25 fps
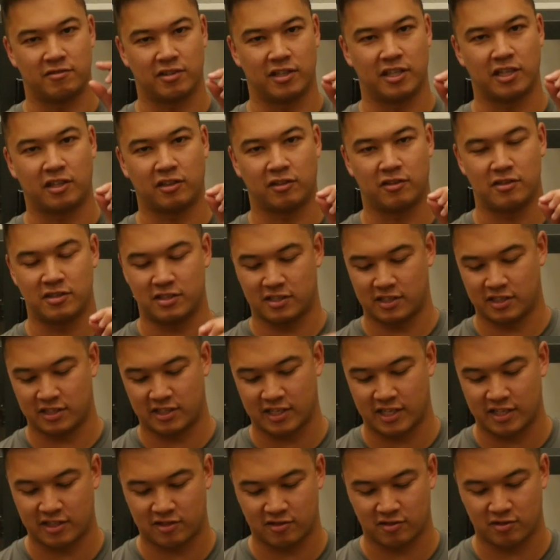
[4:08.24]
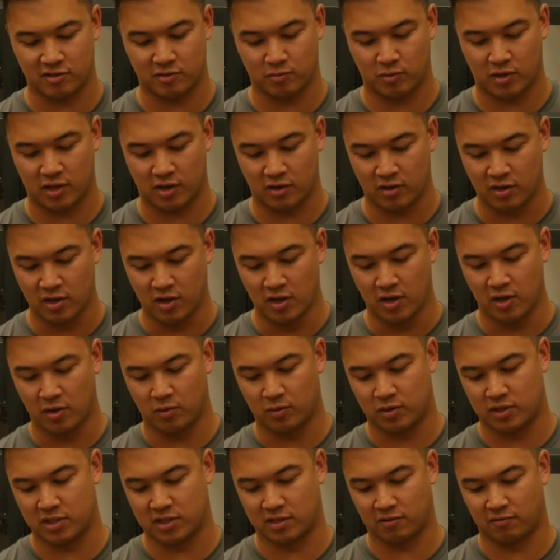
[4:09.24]
really close to the sensor as well,
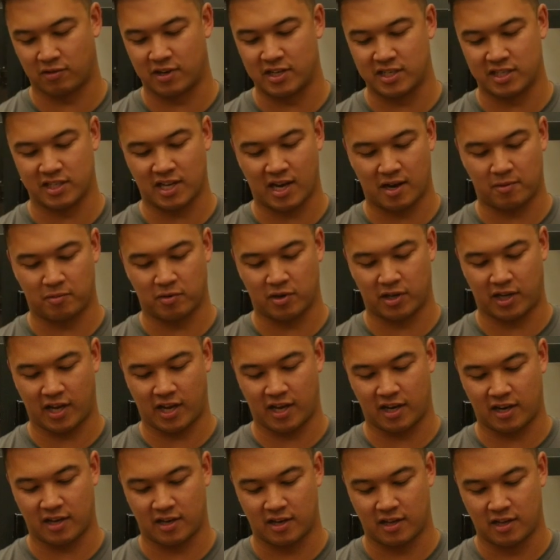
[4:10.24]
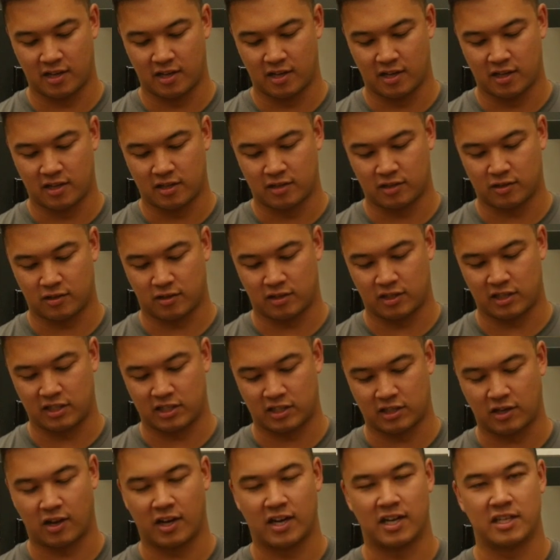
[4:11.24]
which is the reason they're able to get this
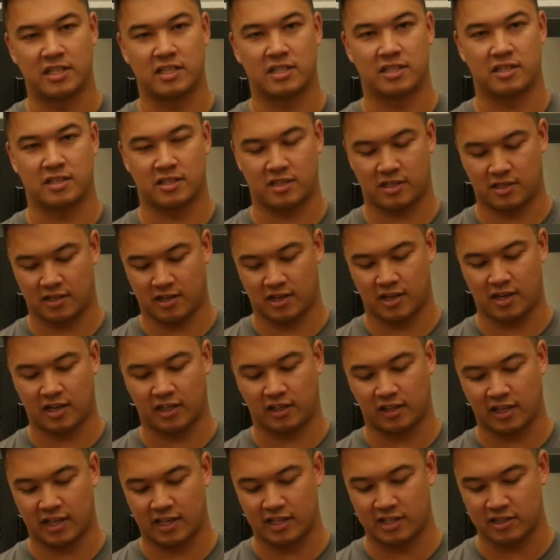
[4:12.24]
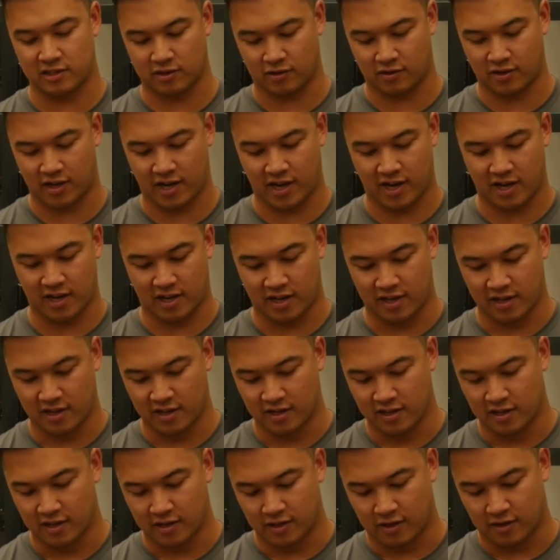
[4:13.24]
size lens on
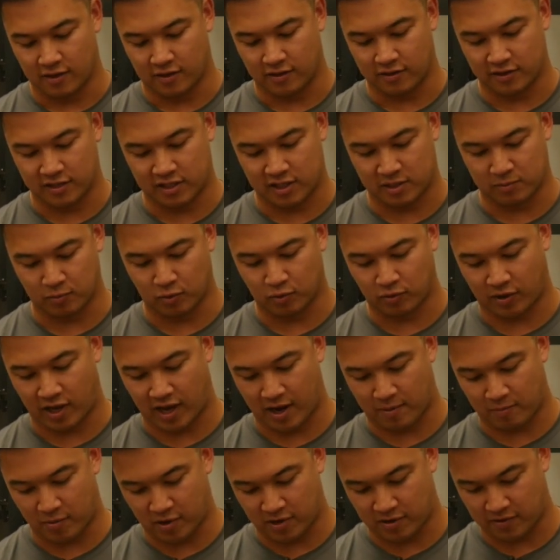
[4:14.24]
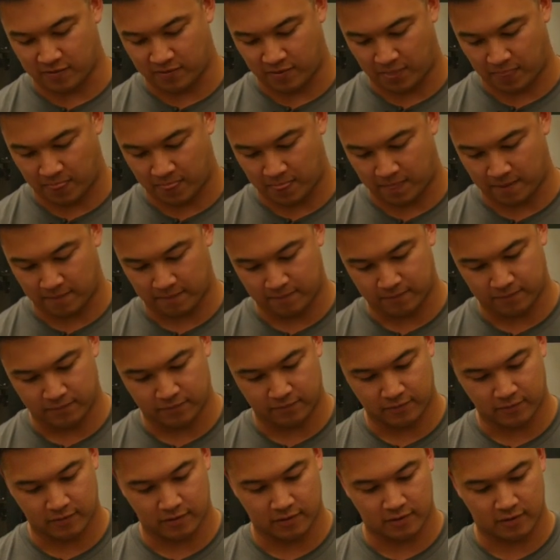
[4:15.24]
this small camera.
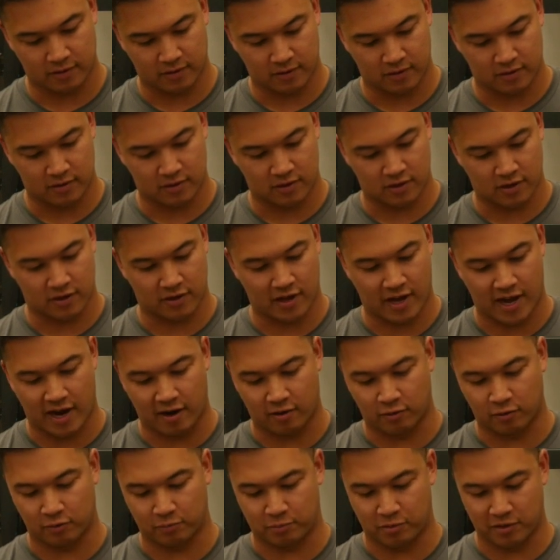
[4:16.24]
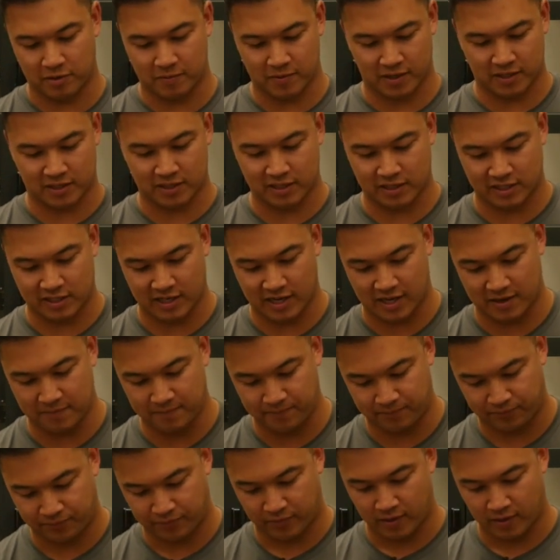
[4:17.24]
So they are all pretty much the same.